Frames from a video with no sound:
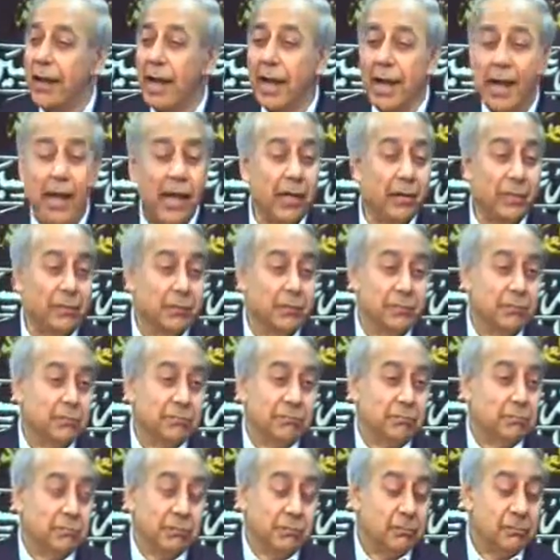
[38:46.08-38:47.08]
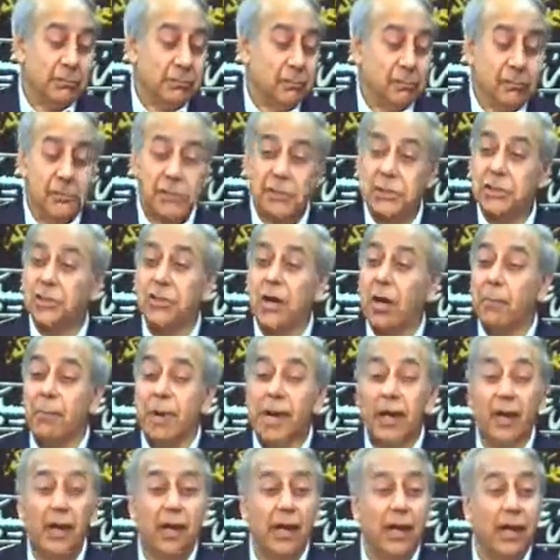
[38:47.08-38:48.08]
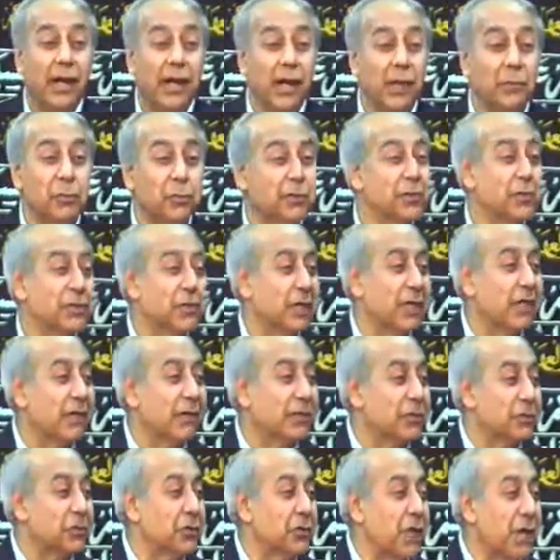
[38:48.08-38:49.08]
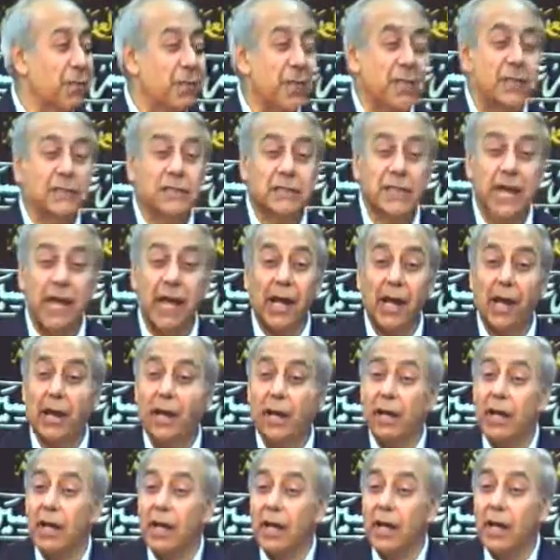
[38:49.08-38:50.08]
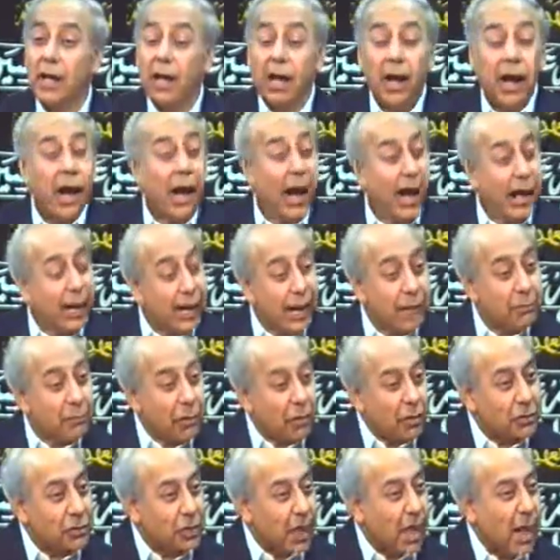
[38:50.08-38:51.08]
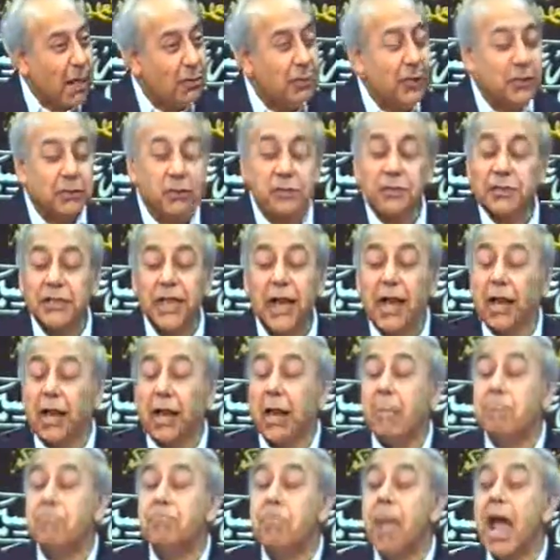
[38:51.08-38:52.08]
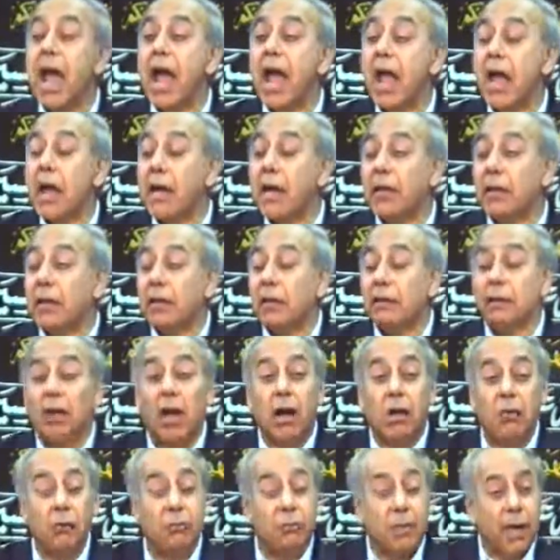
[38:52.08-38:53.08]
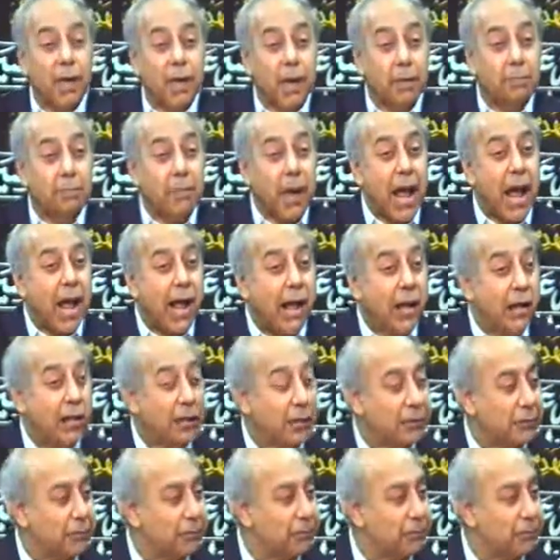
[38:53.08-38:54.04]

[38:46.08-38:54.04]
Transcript: And sobbingly he would turn to them and say, I am not able to say labbaik, Allahumma labbaik.